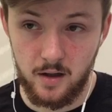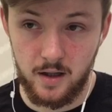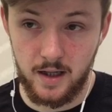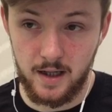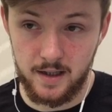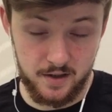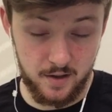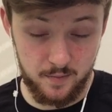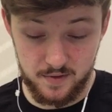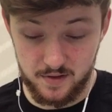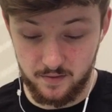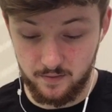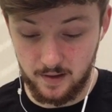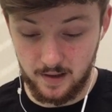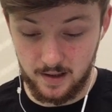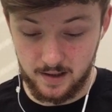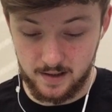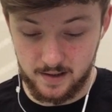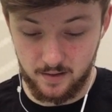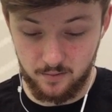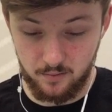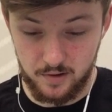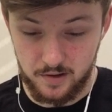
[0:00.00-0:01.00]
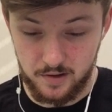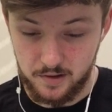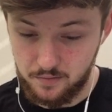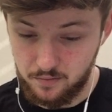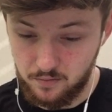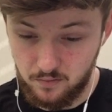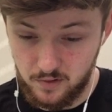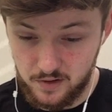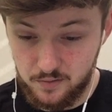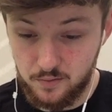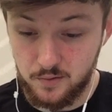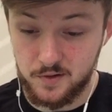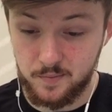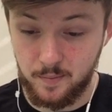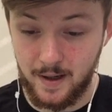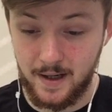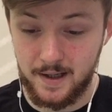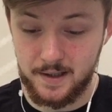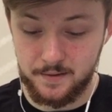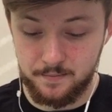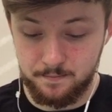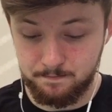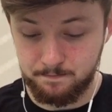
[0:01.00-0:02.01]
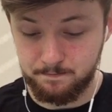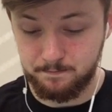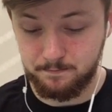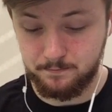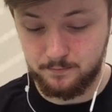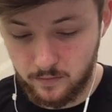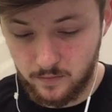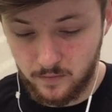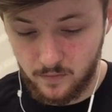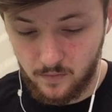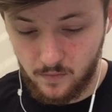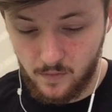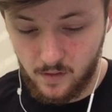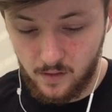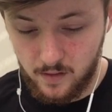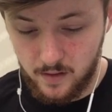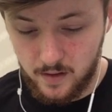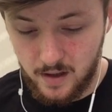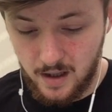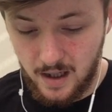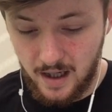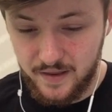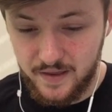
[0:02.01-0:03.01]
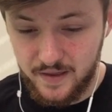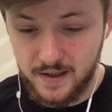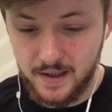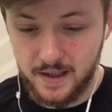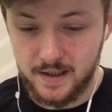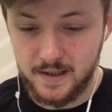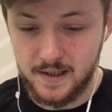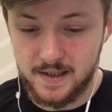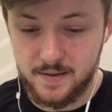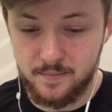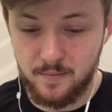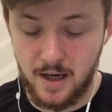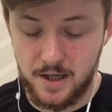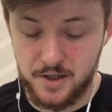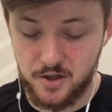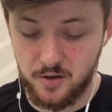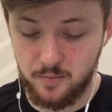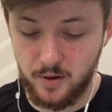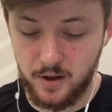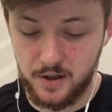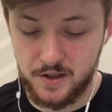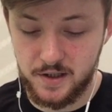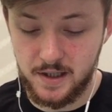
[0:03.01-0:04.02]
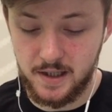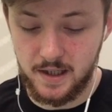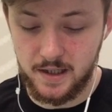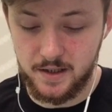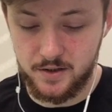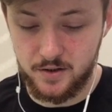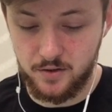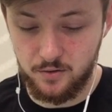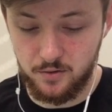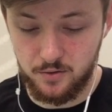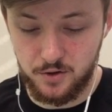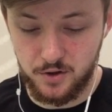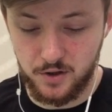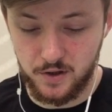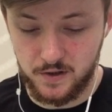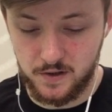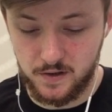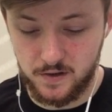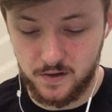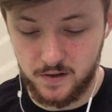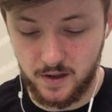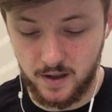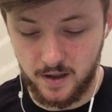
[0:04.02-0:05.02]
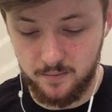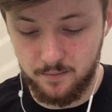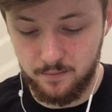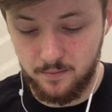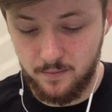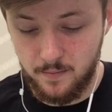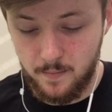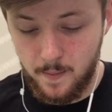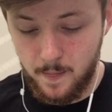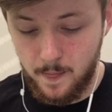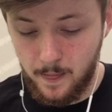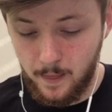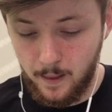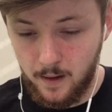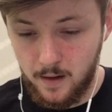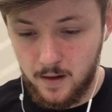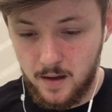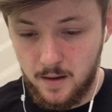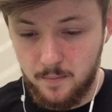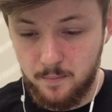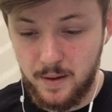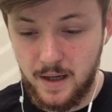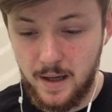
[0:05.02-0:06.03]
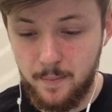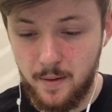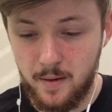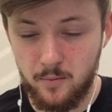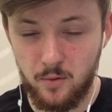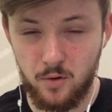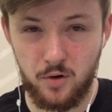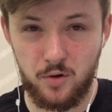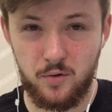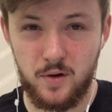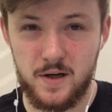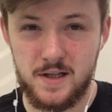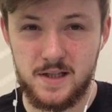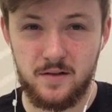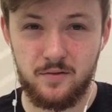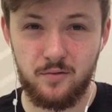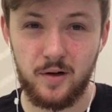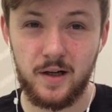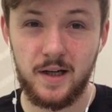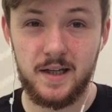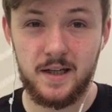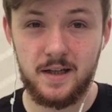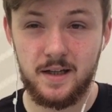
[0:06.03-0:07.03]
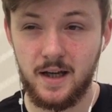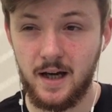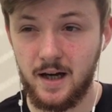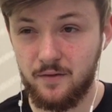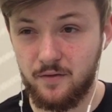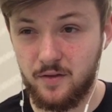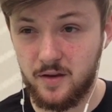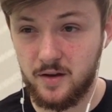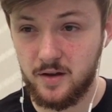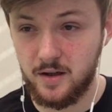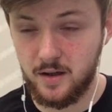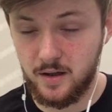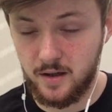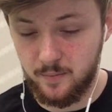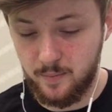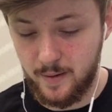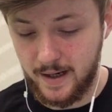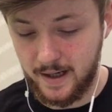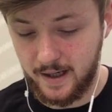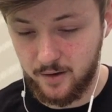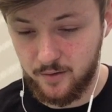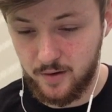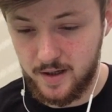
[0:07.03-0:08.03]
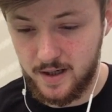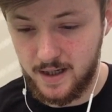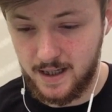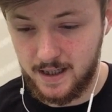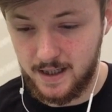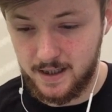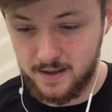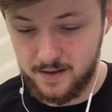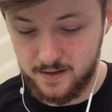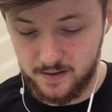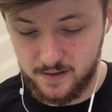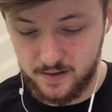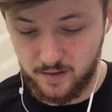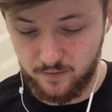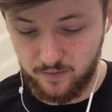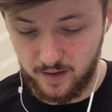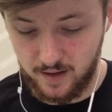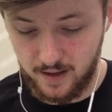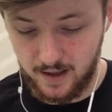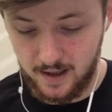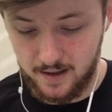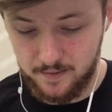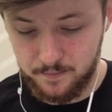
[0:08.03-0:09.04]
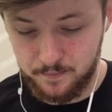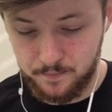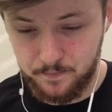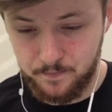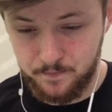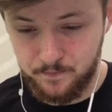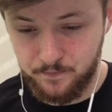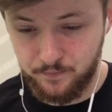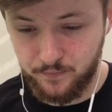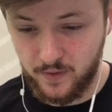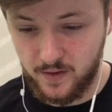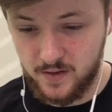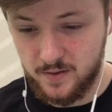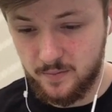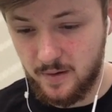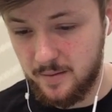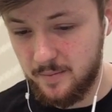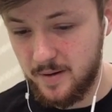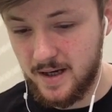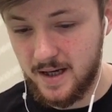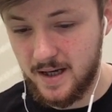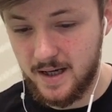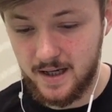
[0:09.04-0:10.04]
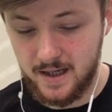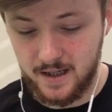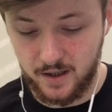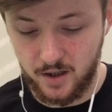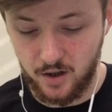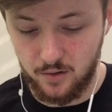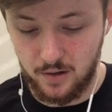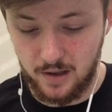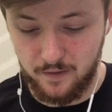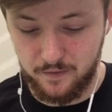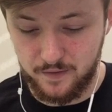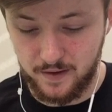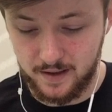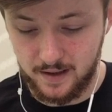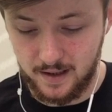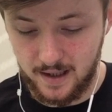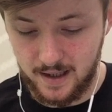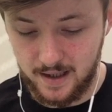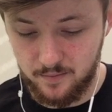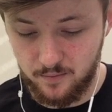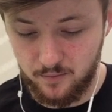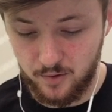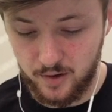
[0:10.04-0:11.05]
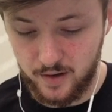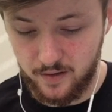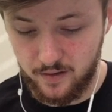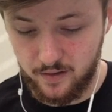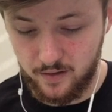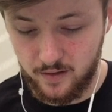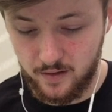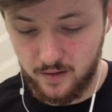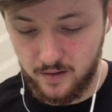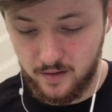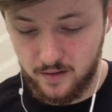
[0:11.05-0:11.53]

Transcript: in terms of elixir, which was bad. I think in this matchup I needed to just be a bit more aggressive when he didn't have the Pekka in hand and stuff like that. So maybe here go left hand lane with